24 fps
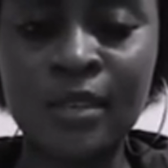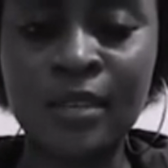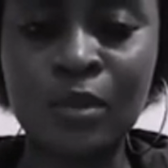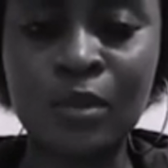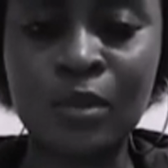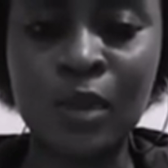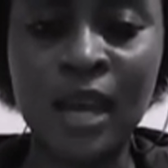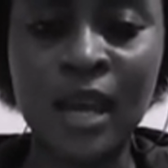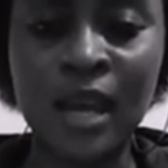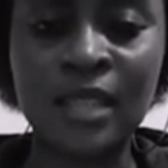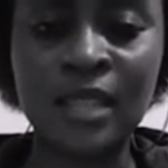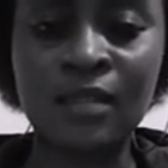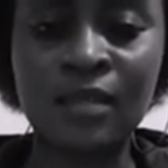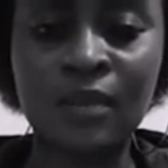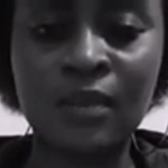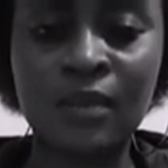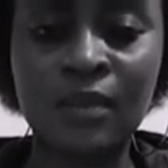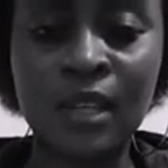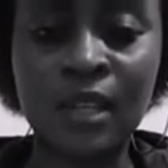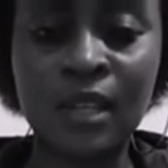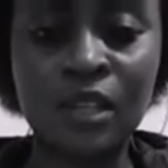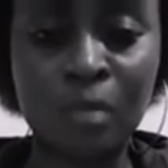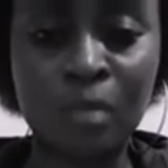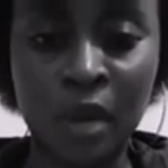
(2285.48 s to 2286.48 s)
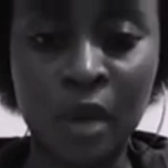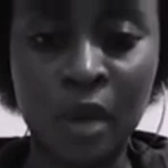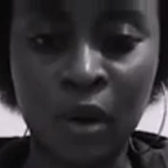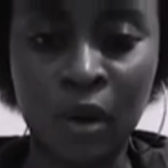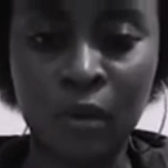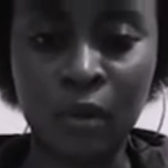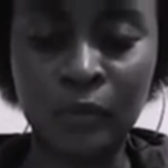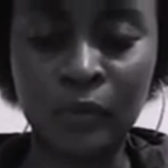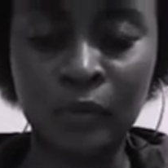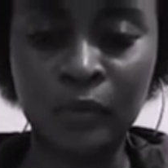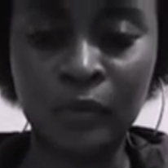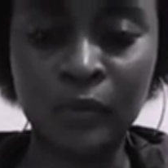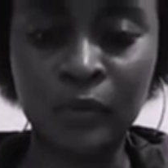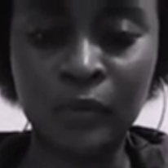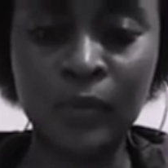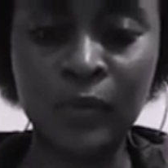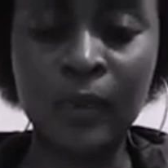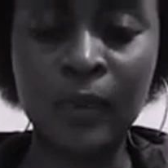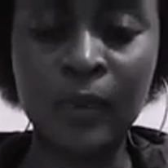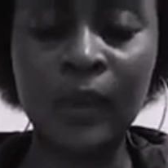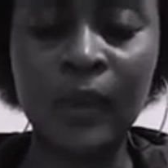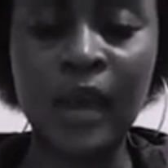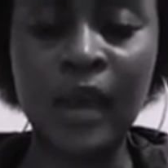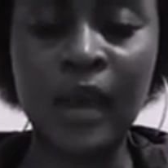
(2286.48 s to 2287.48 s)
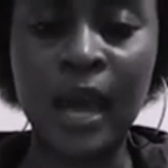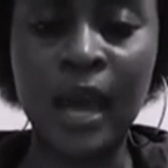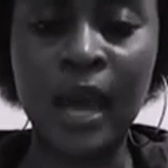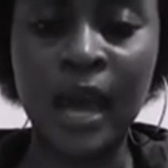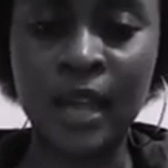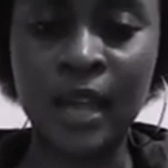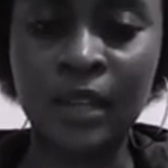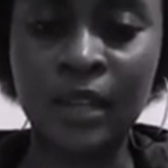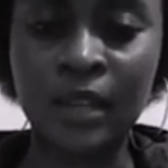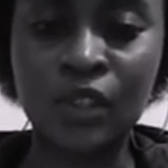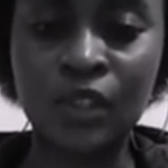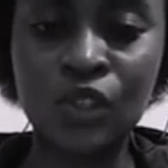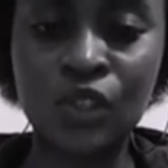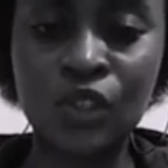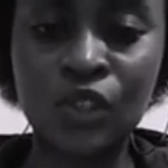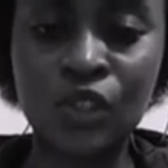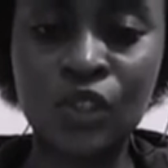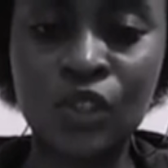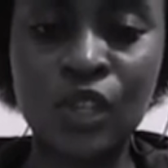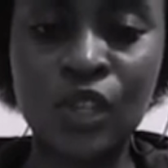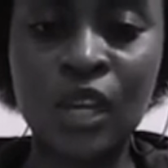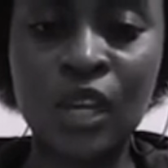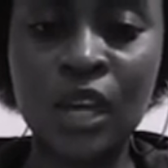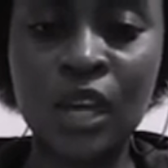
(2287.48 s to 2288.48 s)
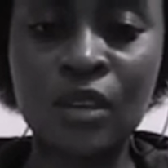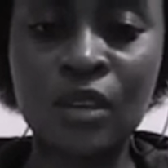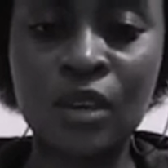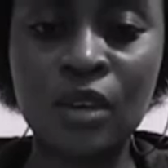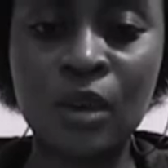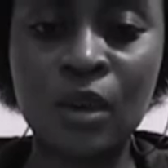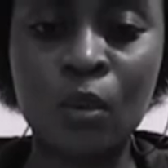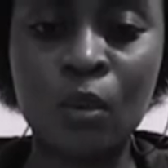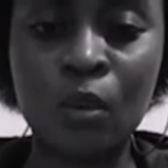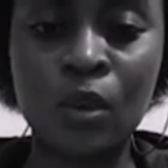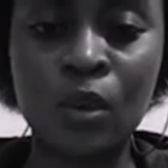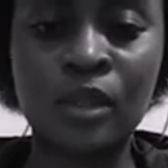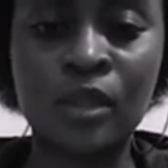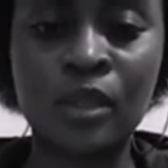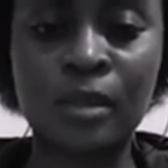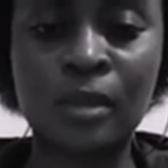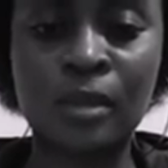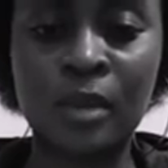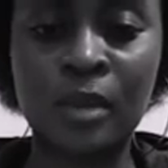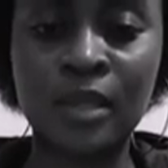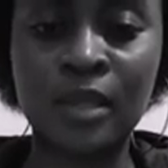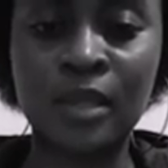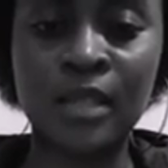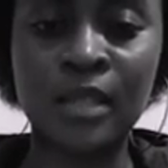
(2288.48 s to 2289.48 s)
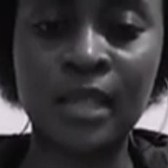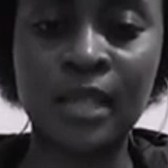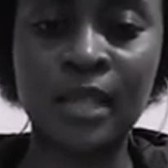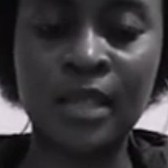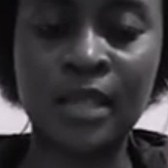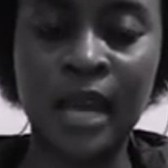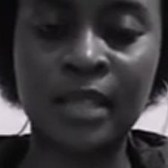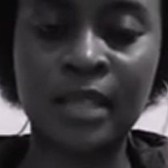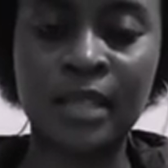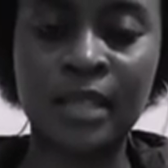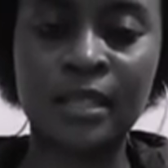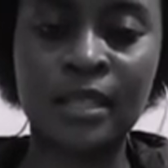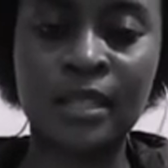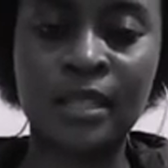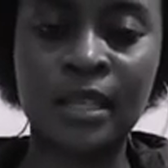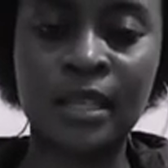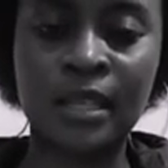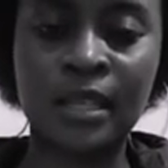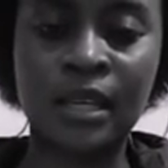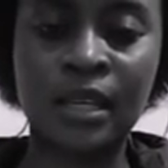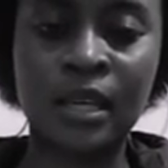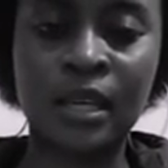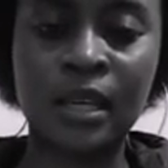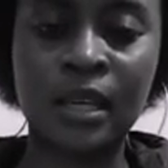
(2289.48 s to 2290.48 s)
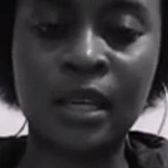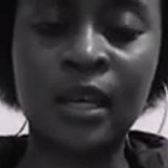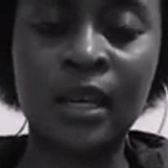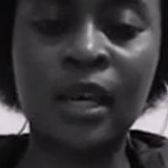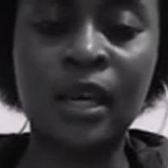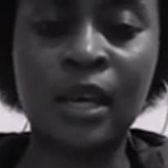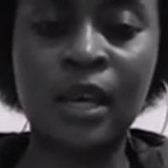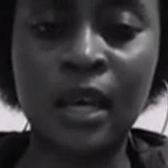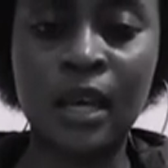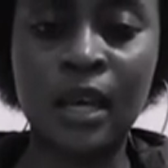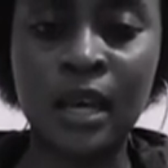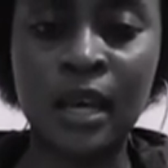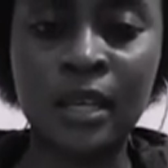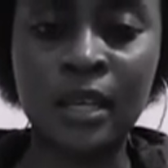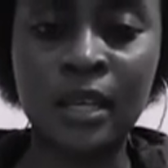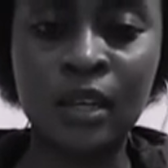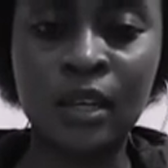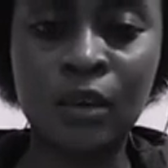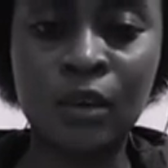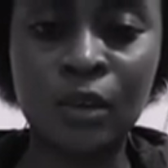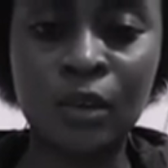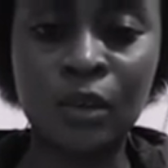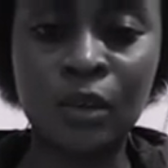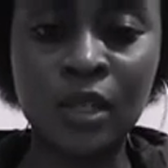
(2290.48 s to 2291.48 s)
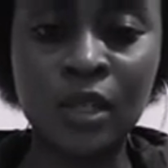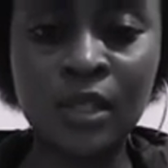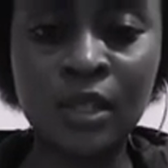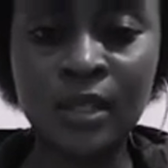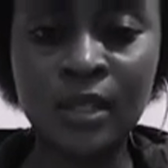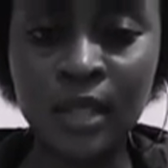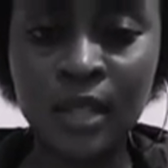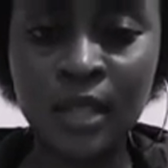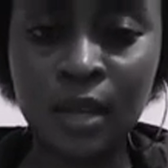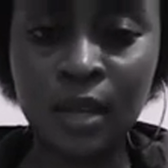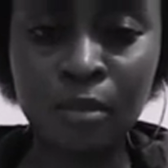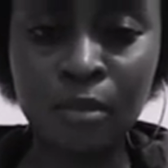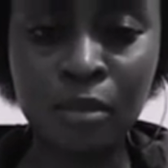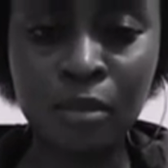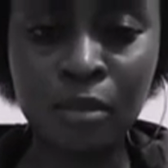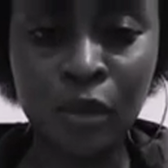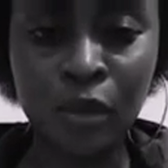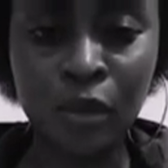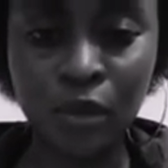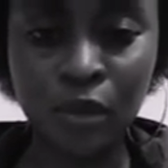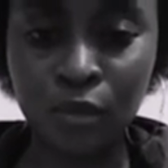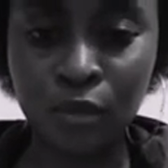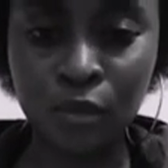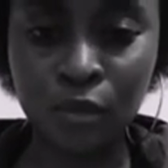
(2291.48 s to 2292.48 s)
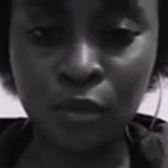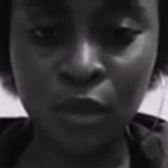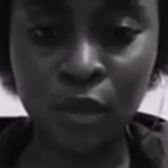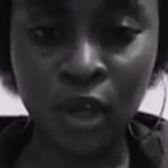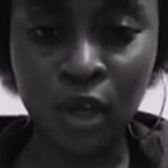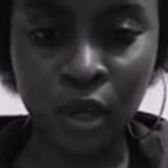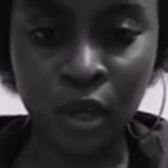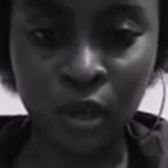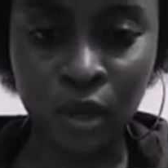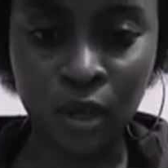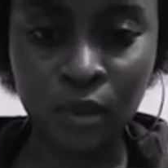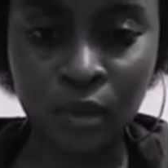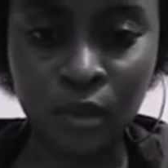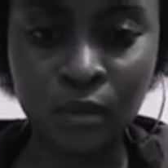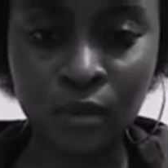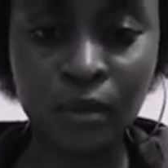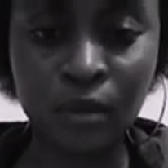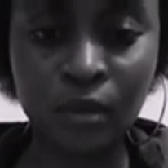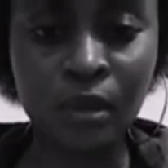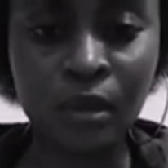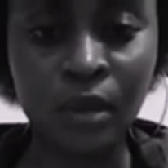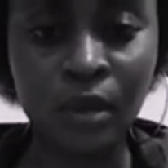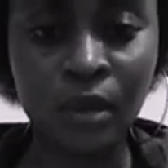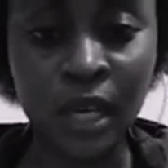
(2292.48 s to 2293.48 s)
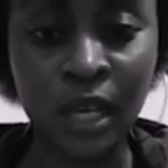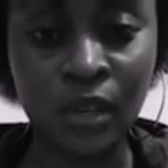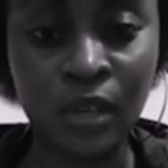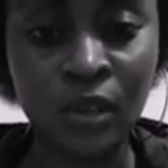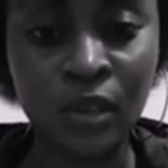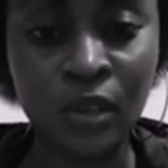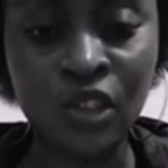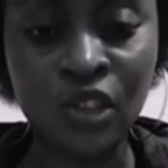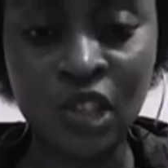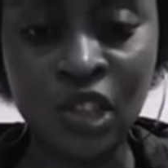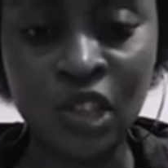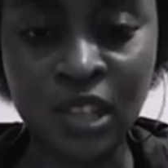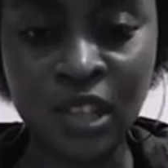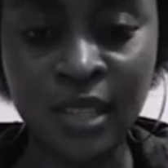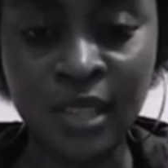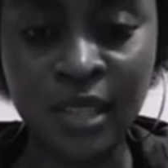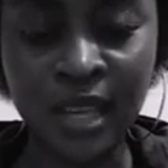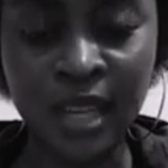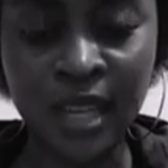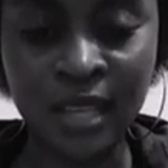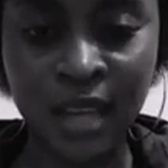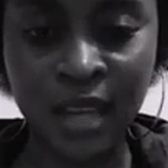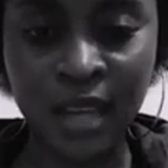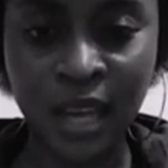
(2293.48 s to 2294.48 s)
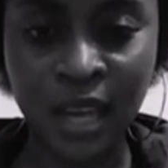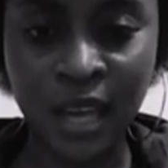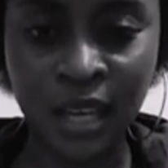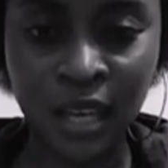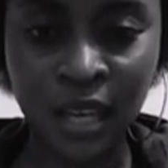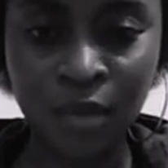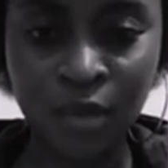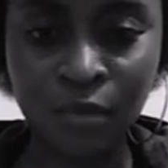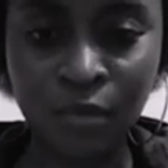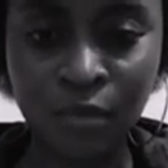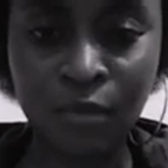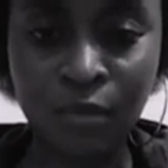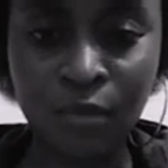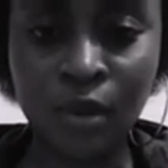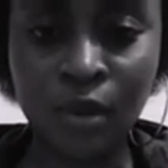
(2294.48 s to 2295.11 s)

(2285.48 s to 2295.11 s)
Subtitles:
known as Village Belle, and she was depicted as an egotistic, beautiful girl, like you initially said, naive,